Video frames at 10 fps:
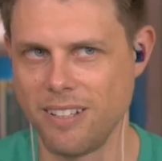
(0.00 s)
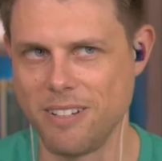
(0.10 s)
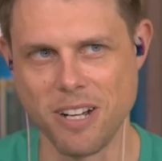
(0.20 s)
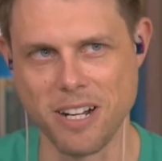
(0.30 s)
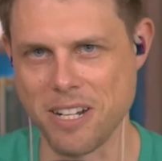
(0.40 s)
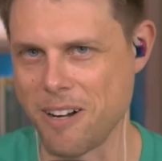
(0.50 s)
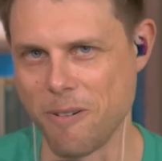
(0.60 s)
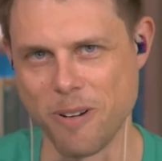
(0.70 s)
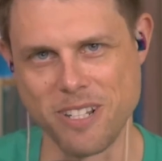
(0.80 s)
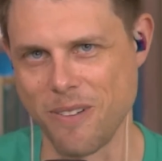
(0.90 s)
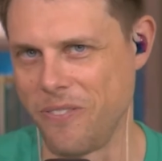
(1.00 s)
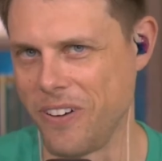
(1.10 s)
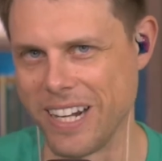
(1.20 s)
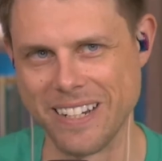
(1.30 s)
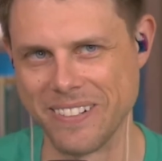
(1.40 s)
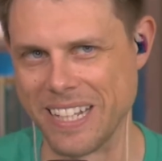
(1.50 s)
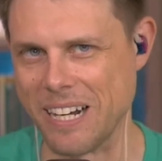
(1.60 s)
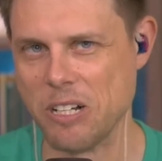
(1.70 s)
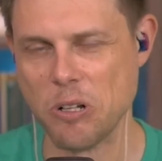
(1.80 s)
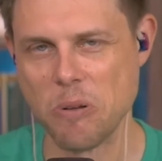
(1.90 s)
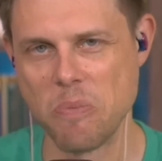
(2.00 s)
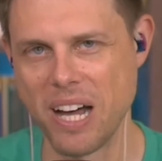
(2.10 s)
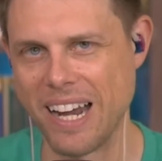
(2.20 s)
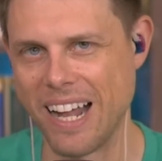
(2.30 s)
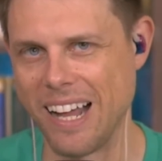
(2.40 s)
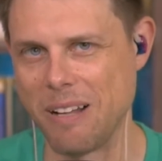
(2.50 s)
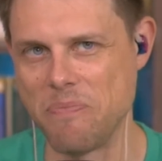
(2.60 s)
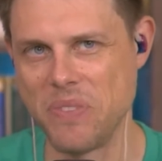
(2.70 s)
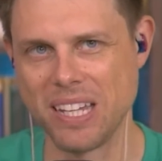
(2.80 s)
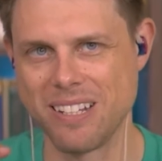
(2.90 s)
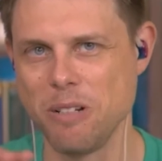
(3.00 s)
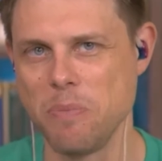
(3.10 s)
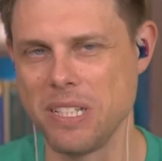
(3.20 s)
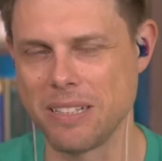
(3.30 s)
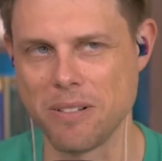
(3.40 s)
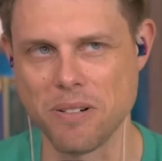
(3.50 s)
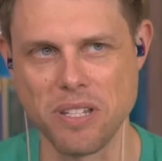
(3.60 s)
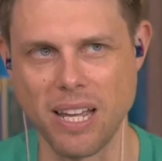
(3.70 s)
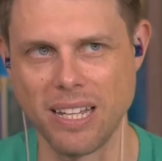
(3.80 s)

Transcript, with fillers: Josh, I don't know what's so funny over there, but uh, it could well, be that hilarious.